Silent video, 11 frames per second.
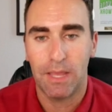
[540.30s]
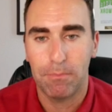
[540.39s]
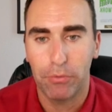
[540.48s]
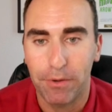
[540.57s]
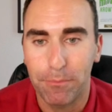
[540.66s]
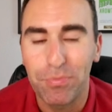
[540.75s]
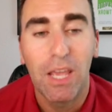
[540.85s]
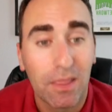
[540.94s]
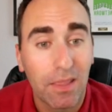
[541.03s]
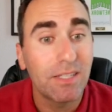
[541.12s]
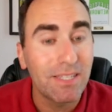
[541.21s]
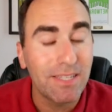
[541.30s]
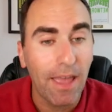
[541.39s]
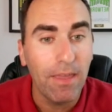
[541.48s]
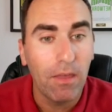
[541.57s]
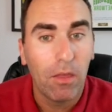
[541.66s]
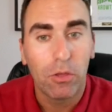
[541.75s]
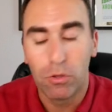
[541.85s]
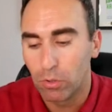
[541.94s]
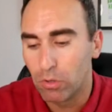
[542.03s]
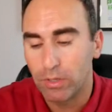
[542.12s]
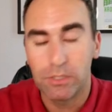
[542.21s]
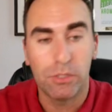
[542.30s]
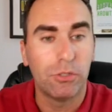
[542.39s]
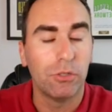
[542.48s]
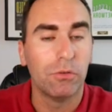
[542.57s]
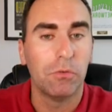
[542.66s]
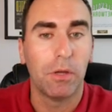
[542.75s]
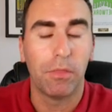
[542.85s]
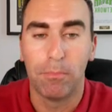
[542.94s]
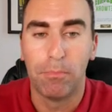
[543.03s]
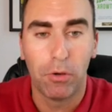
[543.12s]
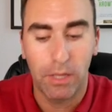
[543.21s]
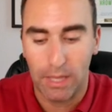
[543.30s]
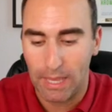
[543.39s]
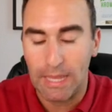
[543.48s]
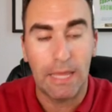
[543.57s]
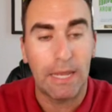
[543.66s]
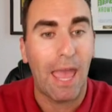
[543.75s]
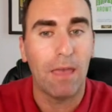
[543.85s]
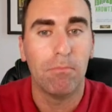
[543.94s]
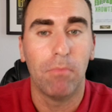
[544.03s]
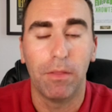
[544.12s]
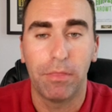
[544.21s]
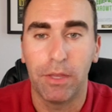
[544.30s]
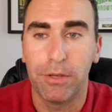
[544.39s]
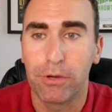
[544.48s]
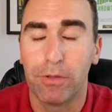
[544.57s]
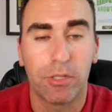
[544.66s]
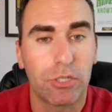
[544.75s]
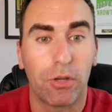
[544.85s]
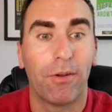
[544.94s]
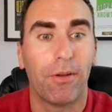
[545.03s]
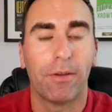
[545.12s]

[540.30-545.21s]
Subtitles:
here. Let's say you're going to do the book in a month and you're going to start on,